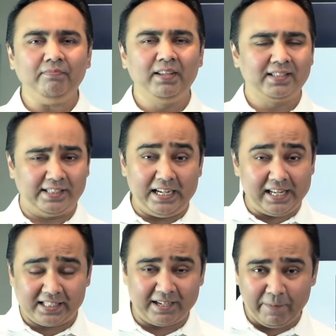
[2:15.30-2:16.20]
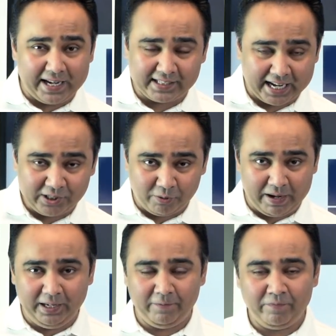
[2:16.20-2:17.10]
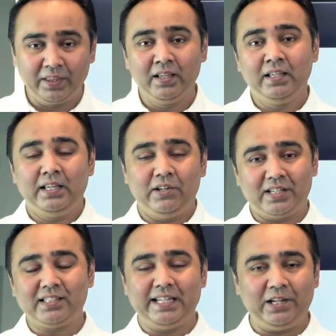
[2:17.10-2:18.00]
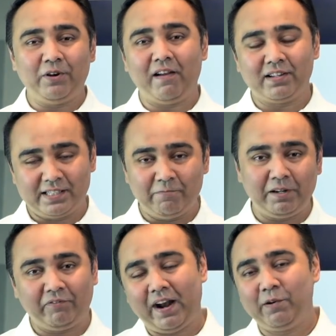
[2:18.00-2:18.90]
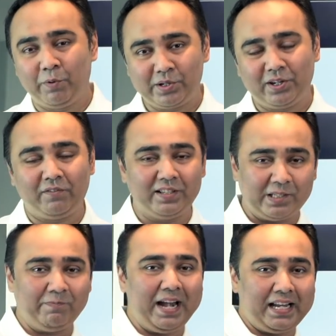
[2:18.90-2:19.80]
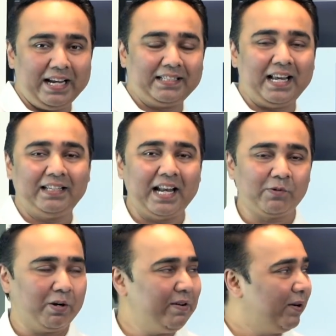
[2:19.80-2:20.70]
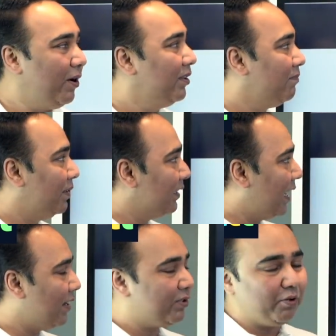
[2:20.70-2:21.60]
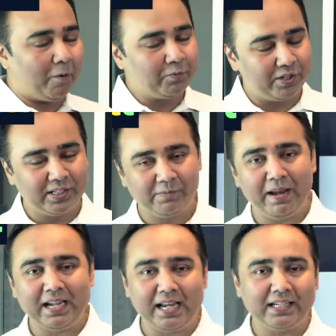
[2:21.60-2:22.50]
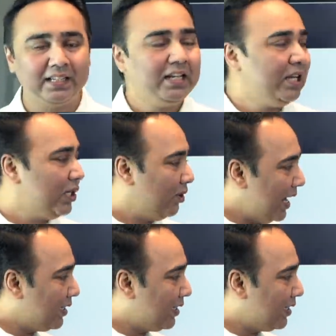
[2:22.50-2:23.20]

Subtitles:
still doesn't make sense to me. You just need to have a simplified version of this matrix, and that's what we call the Malkanzi options matrix. So let's